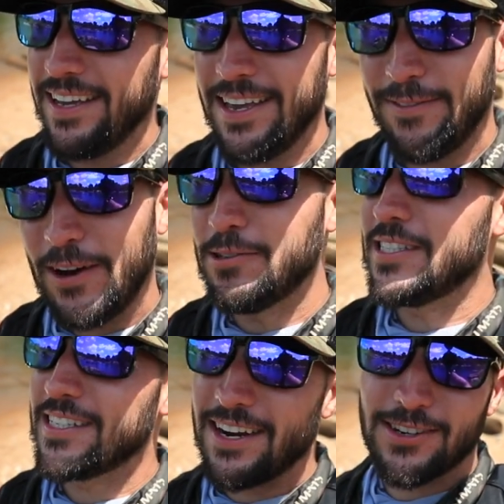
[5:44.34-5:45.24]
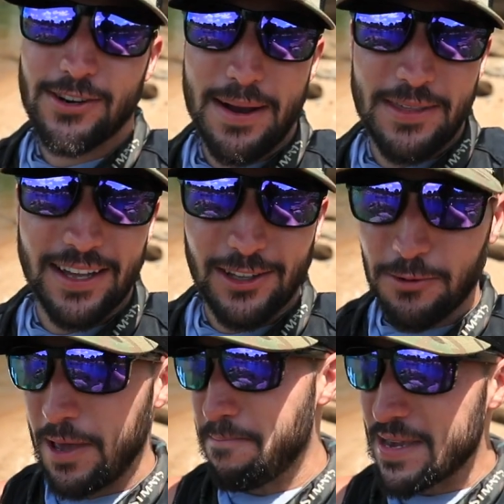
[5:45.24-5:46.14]
if I was scared to grab that little
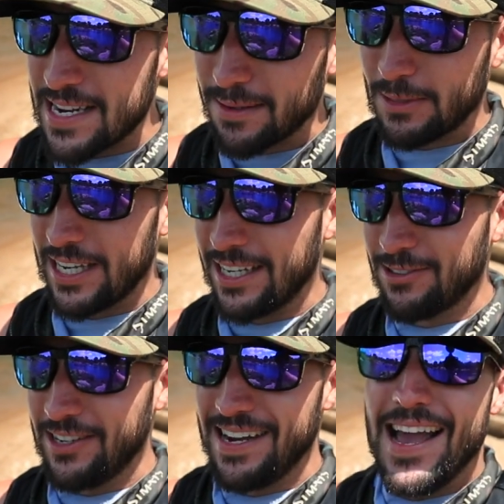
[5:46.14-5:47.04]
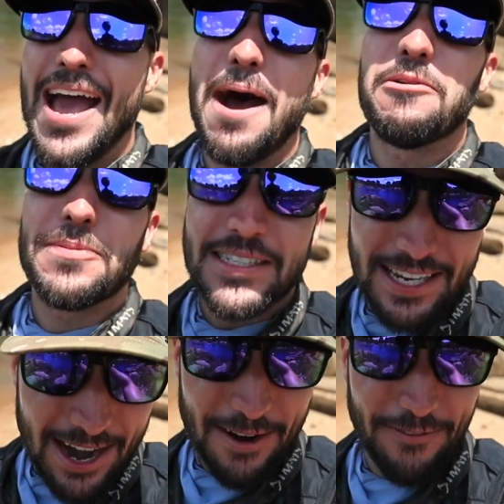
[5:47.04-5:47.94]
bit medium sized one, I'm gonna be
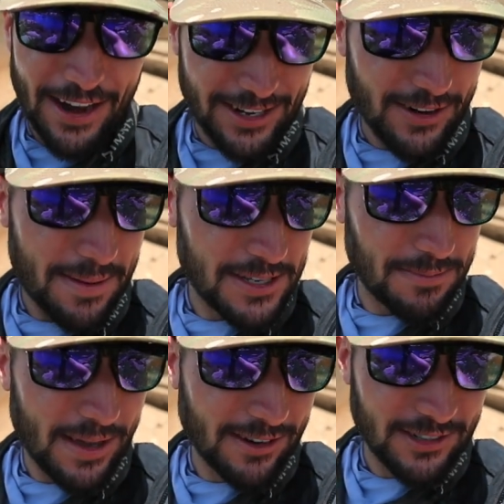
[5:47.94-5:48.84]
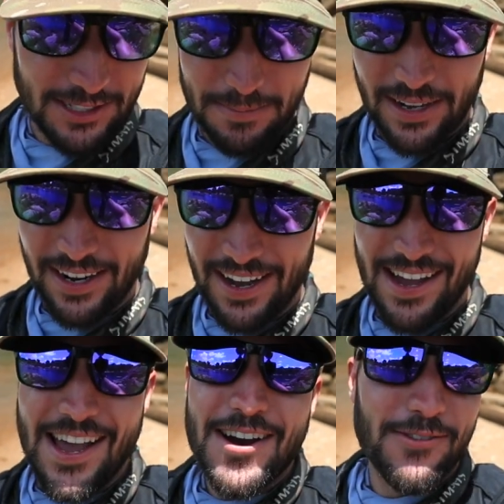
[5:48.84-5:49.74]
terrified to grab these big ones. But
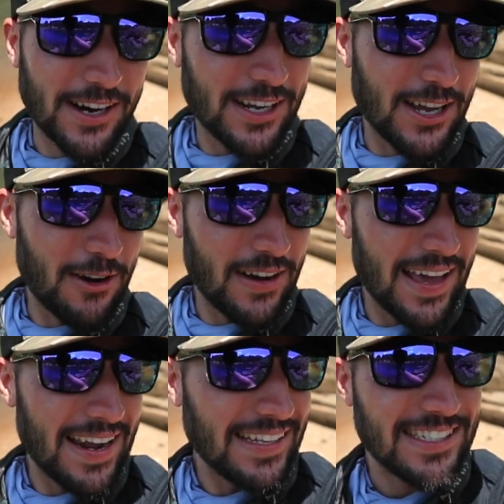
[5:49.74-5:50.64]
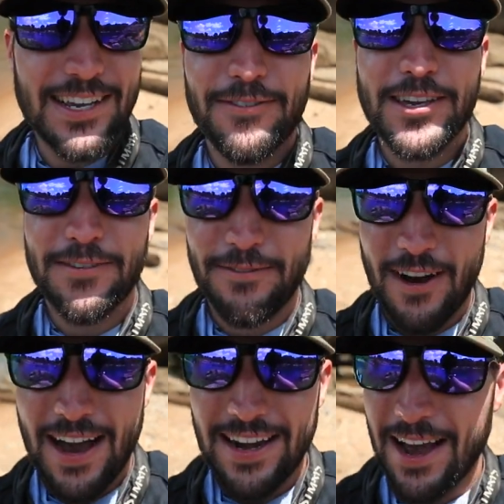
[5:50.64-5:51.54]
we're gonna go in and see if we can
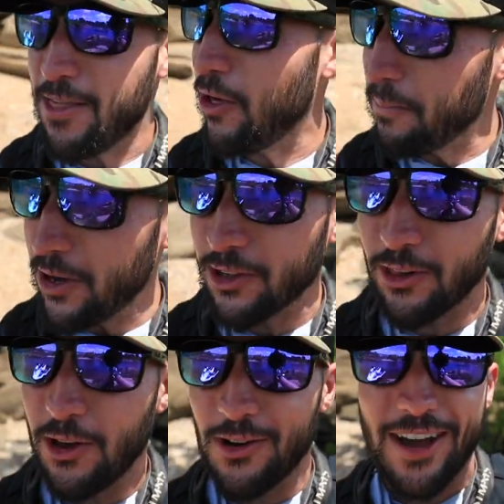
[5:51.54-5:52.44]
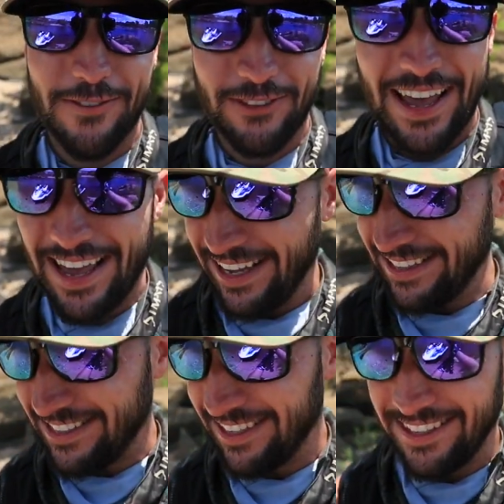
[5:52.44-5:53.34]
find the mother load of flatheads.